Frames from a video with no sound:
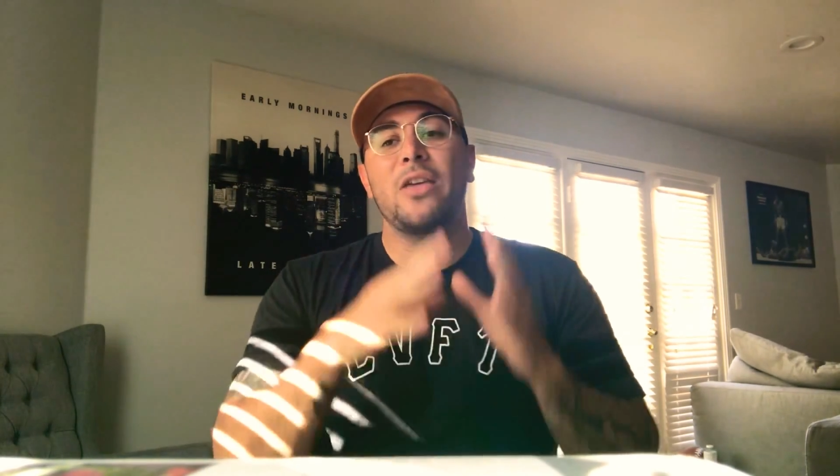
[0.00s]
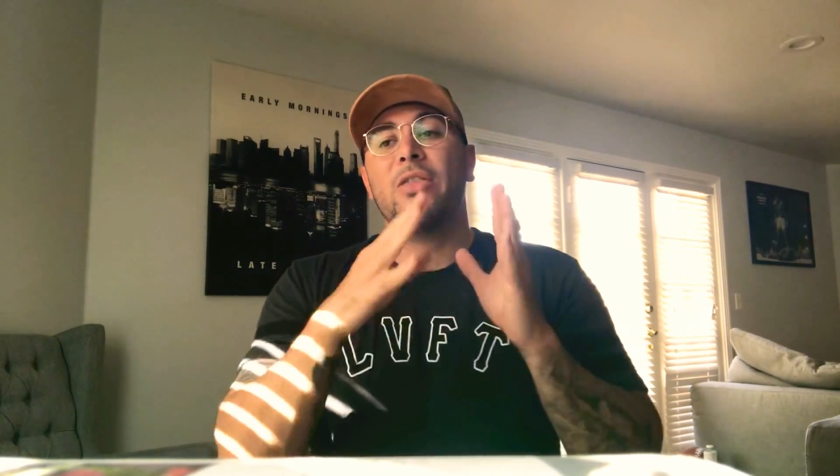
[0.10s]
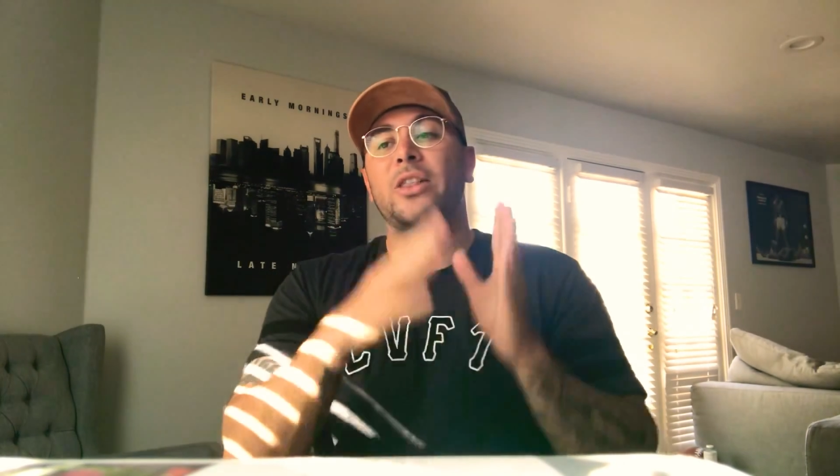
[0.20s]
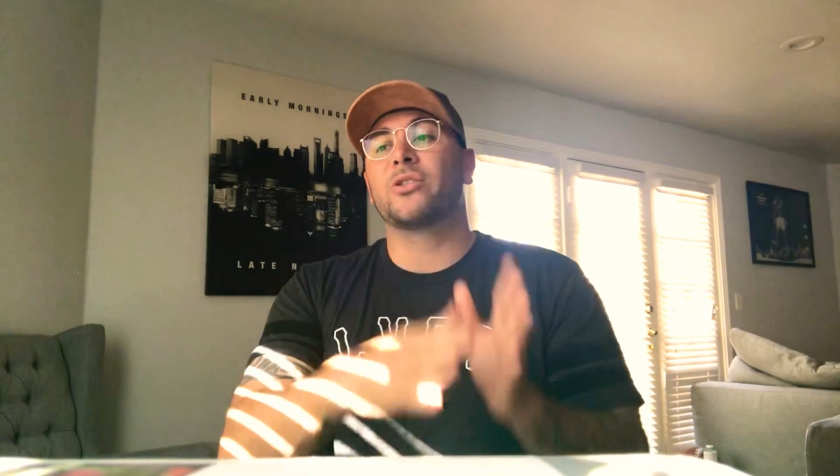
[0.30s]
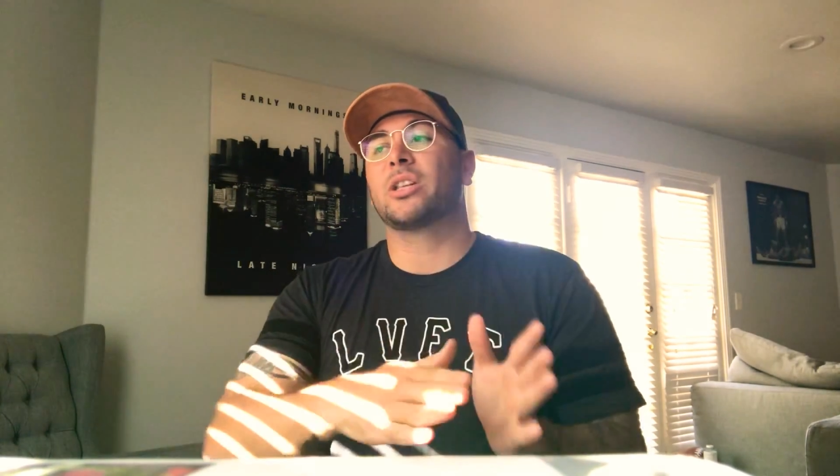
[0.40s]

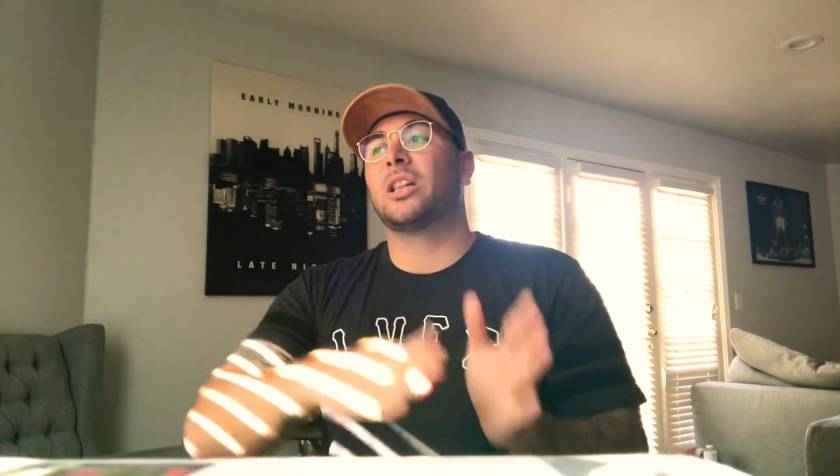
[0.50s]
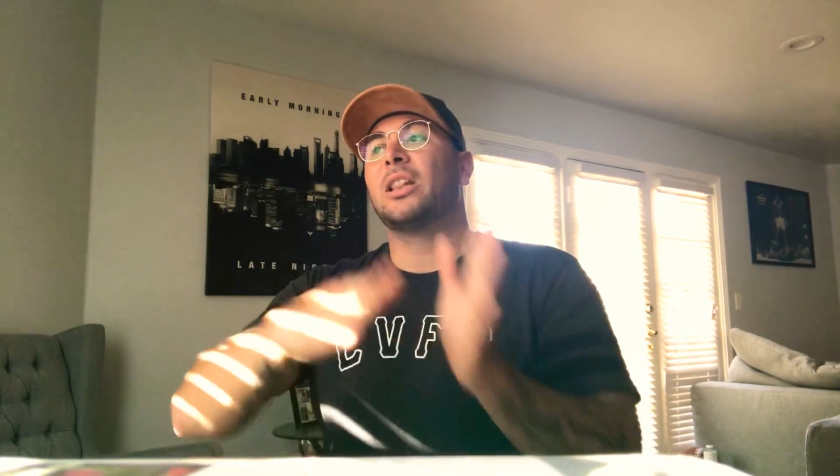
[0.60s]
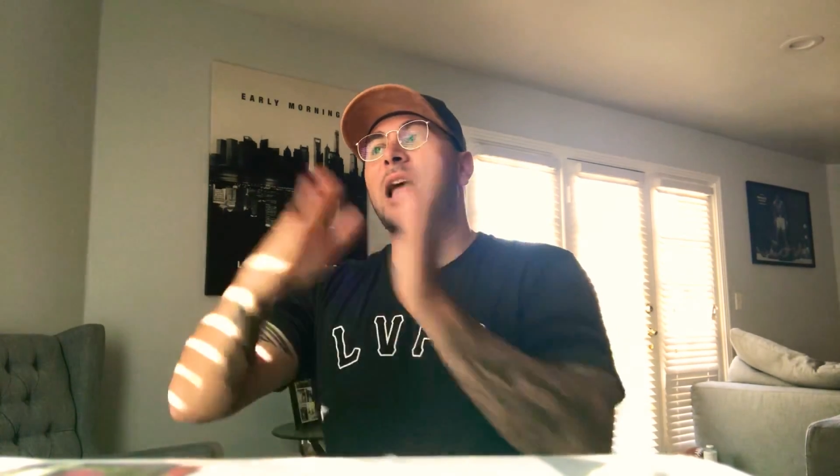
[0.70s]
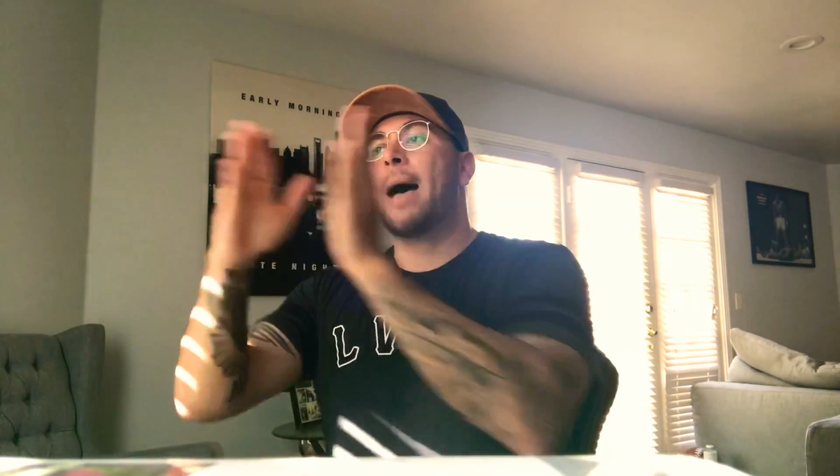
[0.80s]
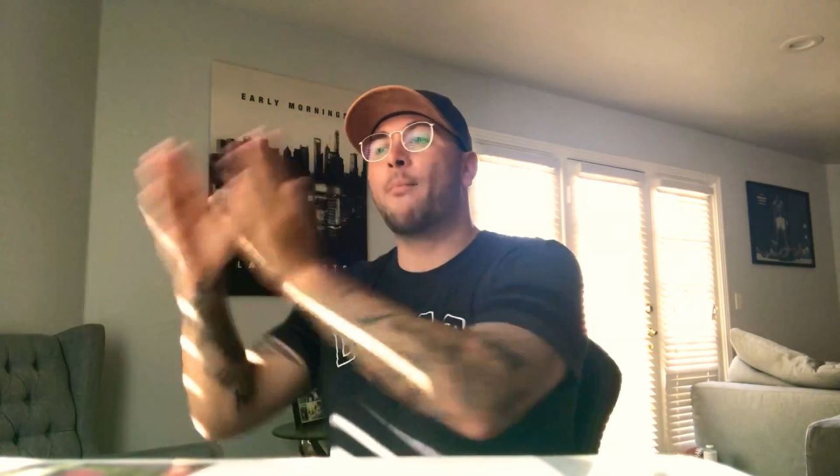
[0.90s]
then there's a
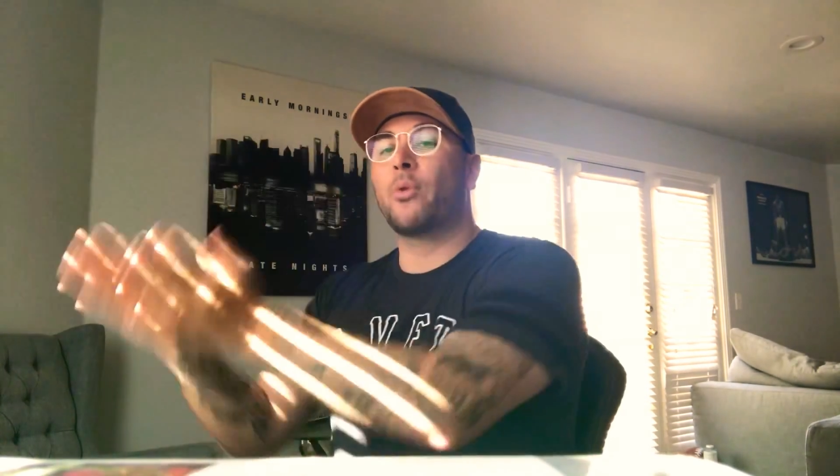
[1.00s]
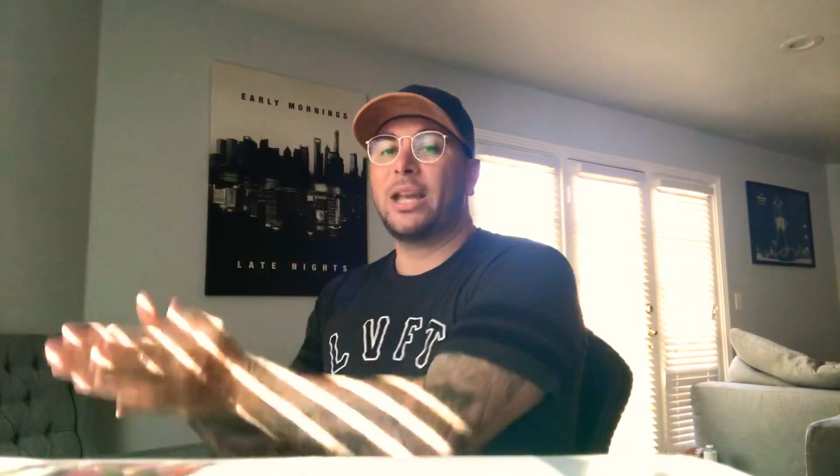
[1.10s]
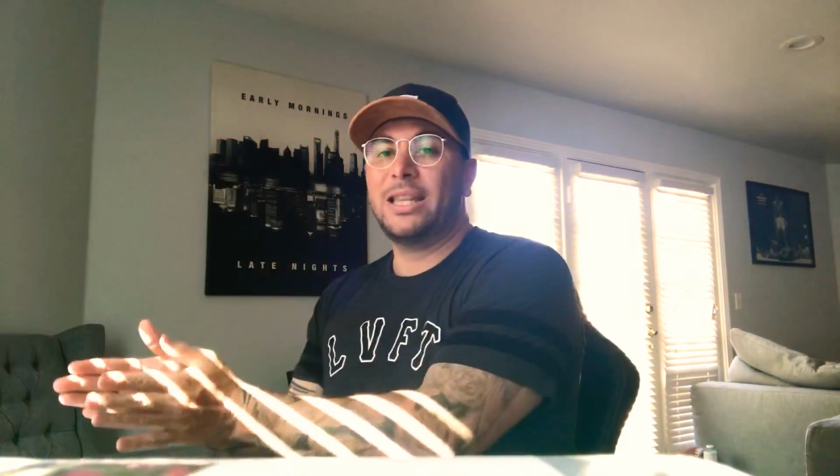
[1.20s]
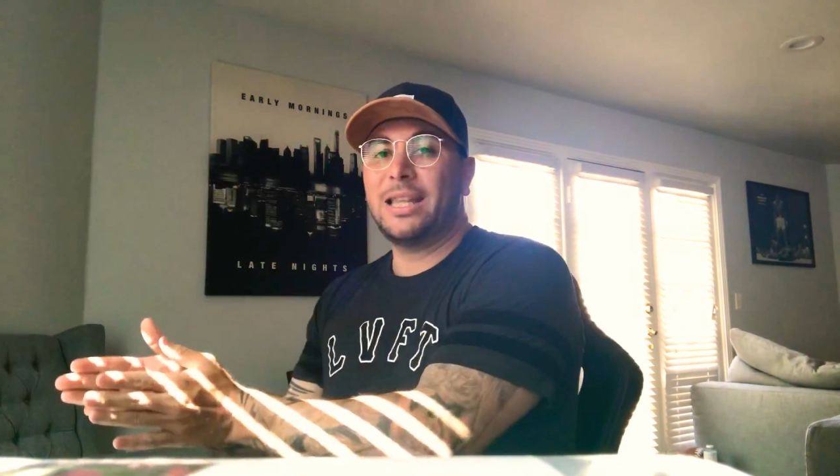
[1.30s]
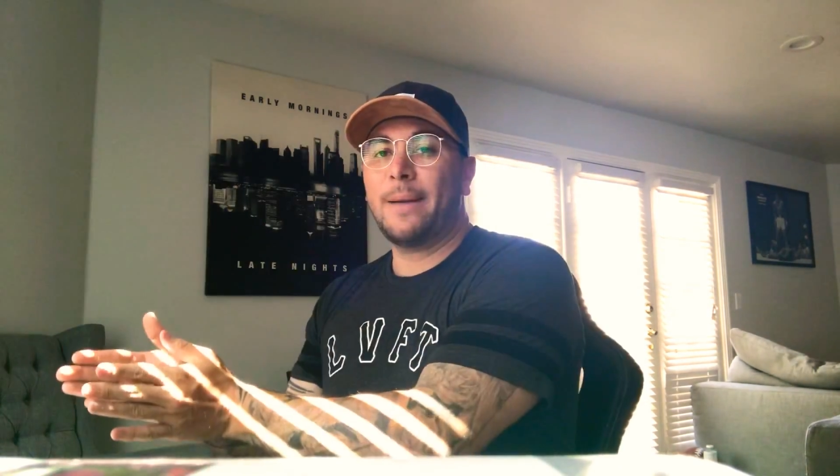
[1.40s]
lot more
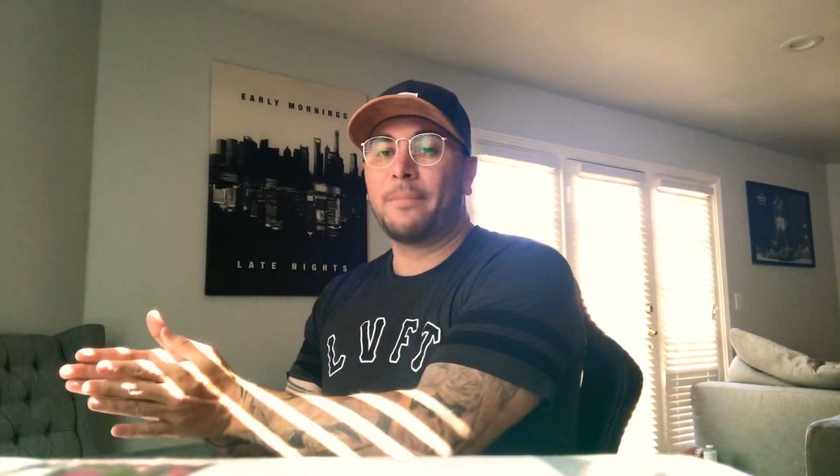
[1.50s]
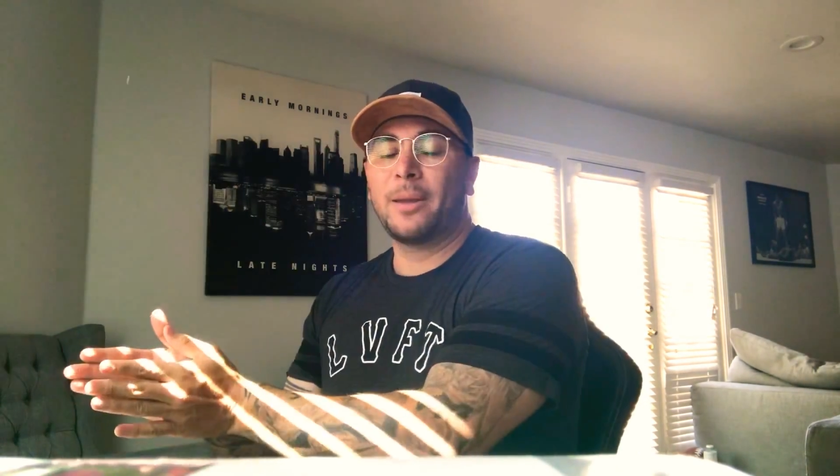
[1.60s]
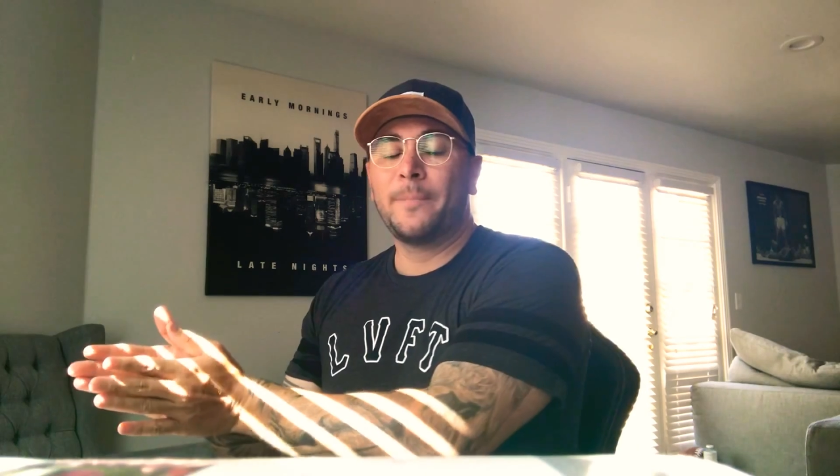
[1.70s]
in-depth